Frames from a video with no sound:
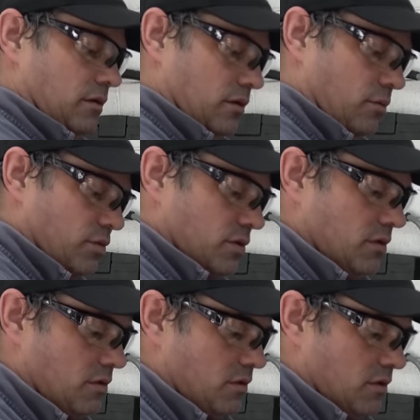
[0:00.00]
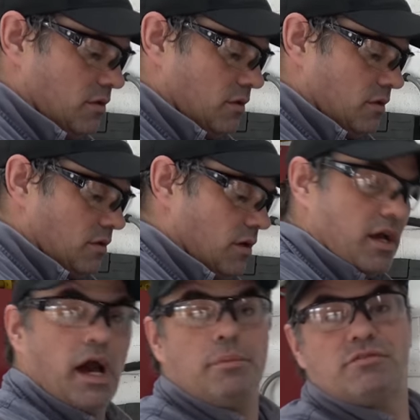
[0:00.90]
Oops.
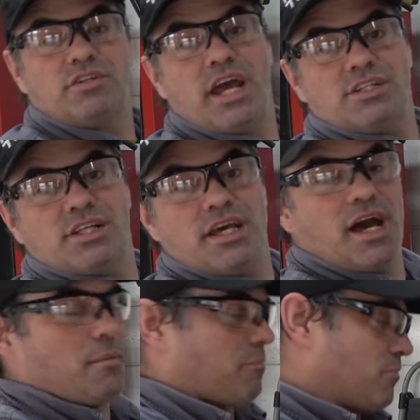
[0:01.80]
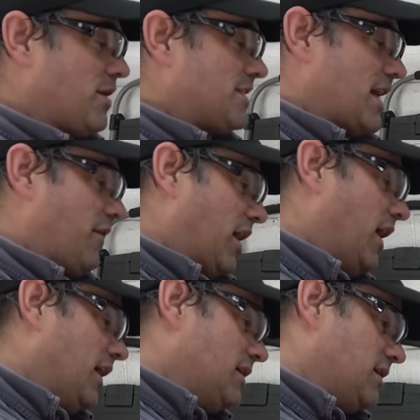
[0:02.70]
Helps you change the preset on the
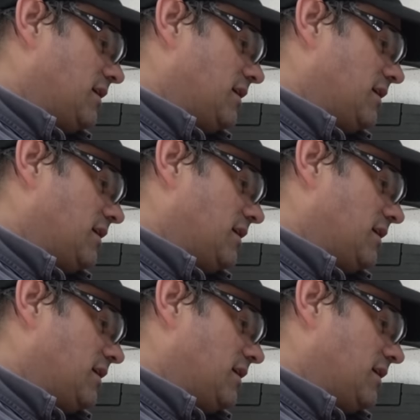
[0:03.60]
gun.